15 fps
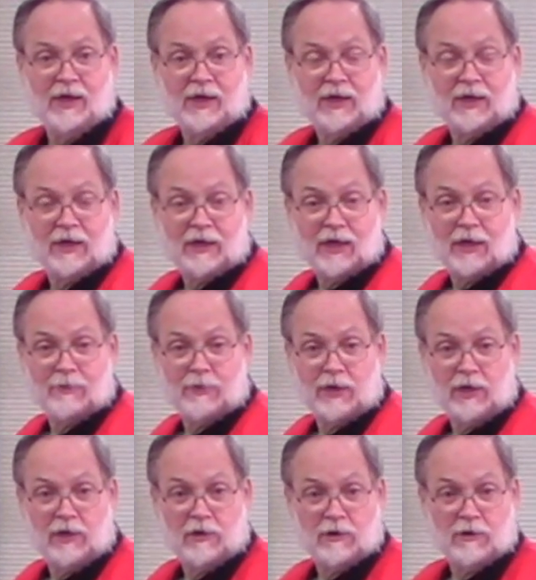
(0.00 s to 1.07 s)
Again, I'm
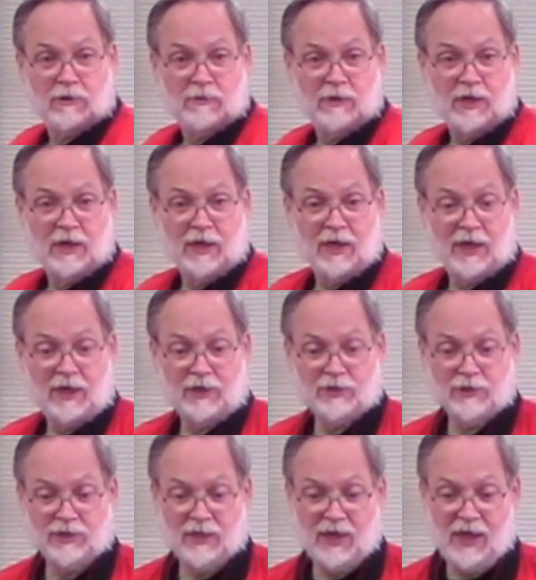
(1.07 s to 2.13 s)
here and
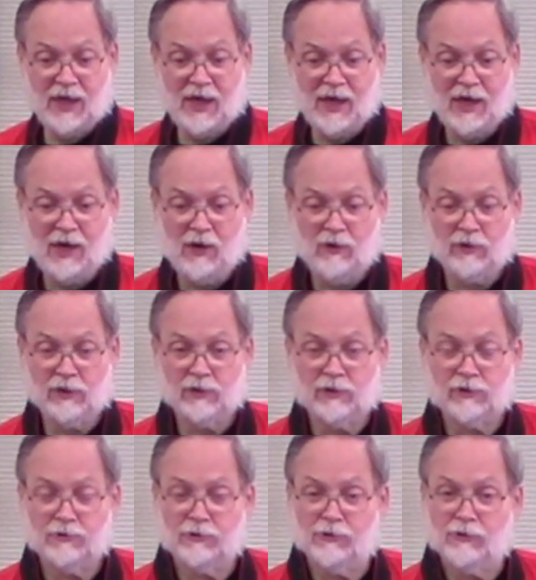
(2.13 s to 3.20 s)
just out and
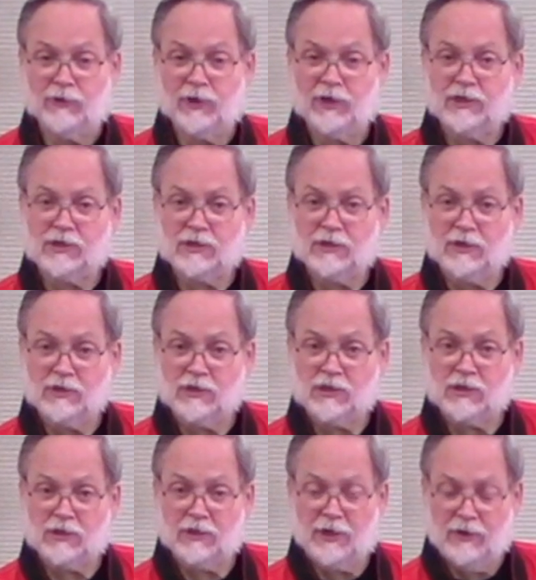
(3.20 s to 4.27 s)
through. We're going to start
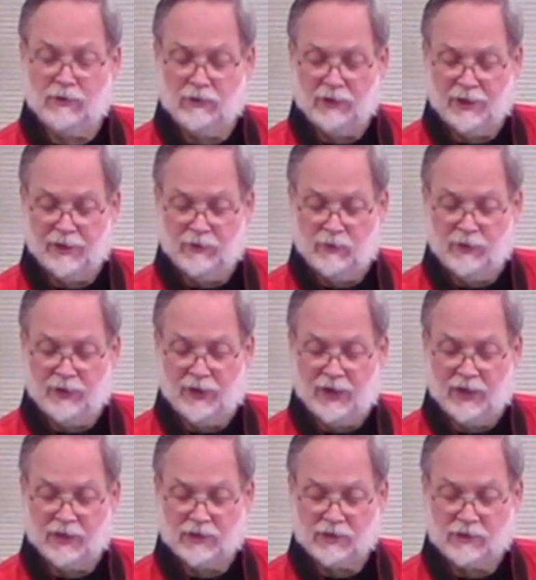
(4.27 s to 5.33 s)
slowly with
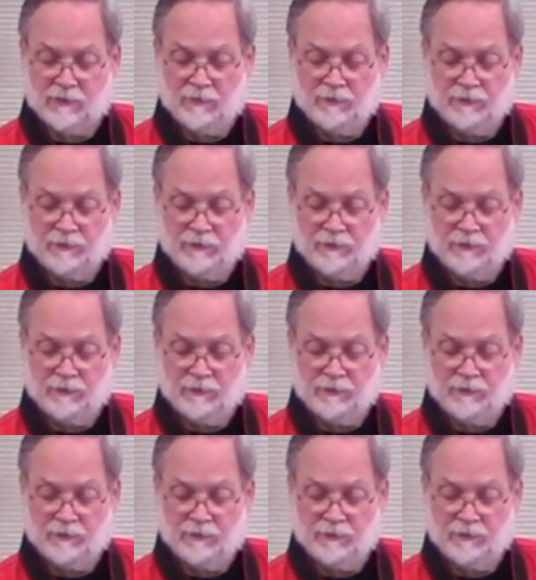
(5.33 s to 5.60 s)
this.